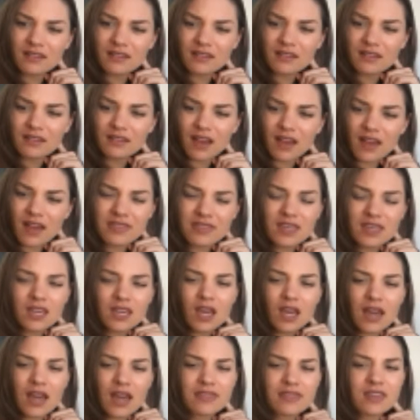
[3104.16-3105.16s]
I think
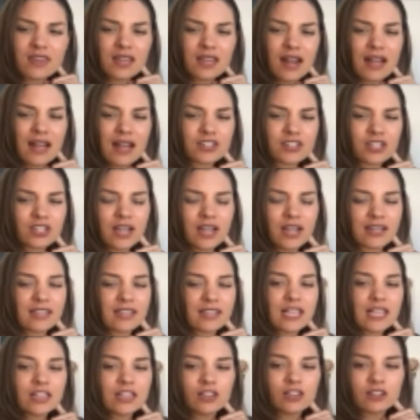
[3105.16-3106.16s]
it actually got, because
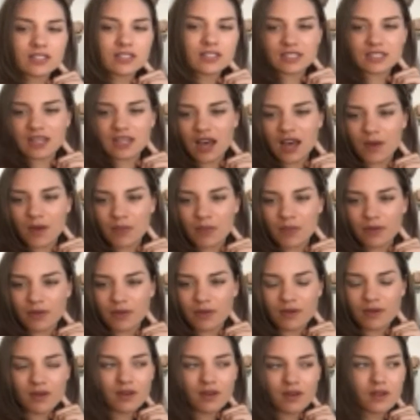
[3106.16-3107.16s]
I looked it up.
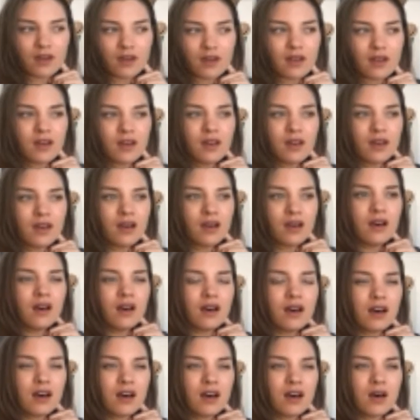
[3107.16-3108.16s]

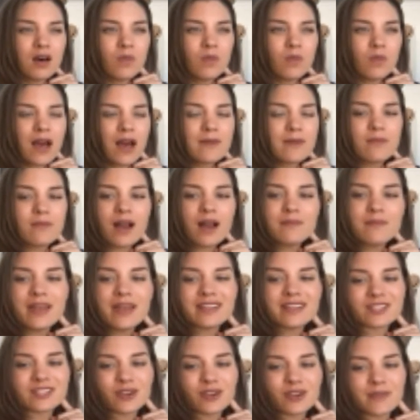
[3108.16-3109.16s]

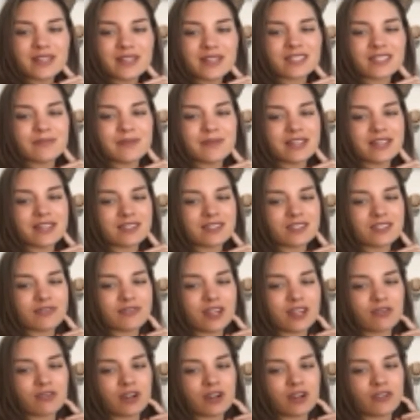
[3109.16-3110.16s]
I basically made it to the
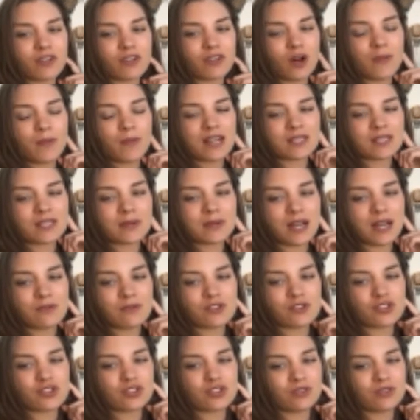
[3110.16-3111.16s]
final round of callbacks, but I
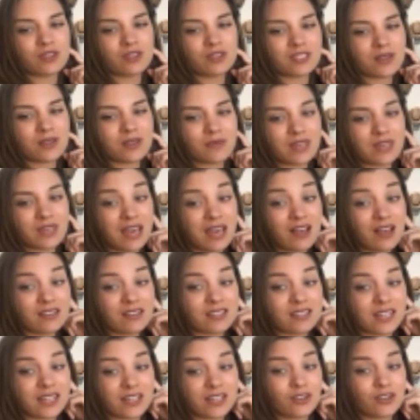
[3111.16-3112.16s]
was shooting something else
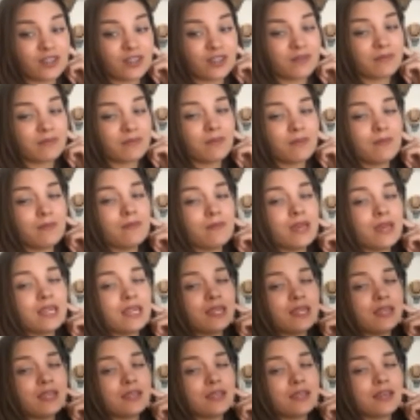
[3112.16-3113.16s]
and I couldn't
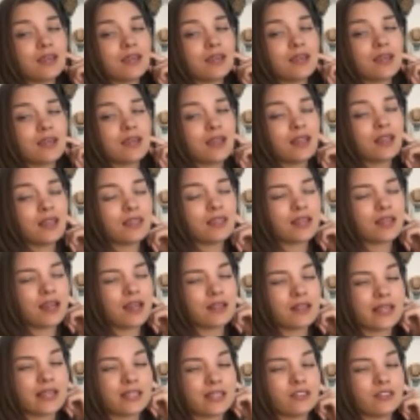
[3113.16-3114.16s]
make it. And then I
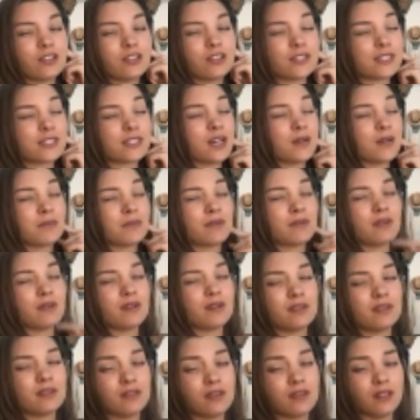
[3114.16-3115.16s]
like looked it up
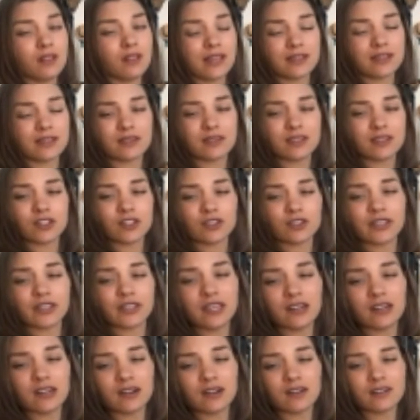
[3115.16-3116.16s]
like a year
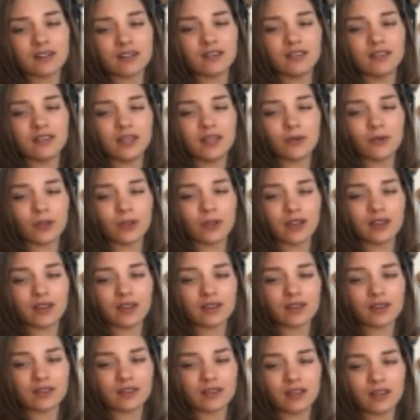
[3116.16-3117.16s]
later and they were
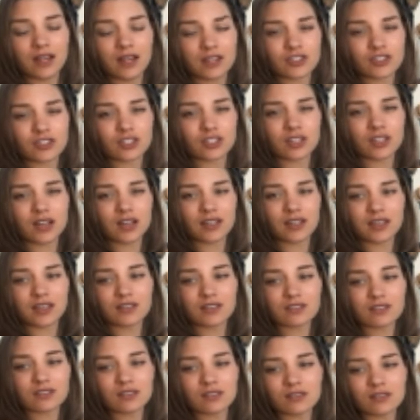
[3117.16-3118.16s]
like, it actually got
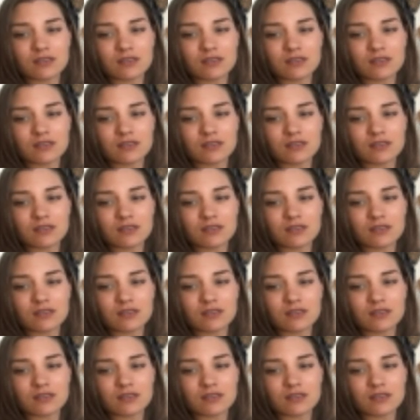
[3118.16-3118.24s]
canceled.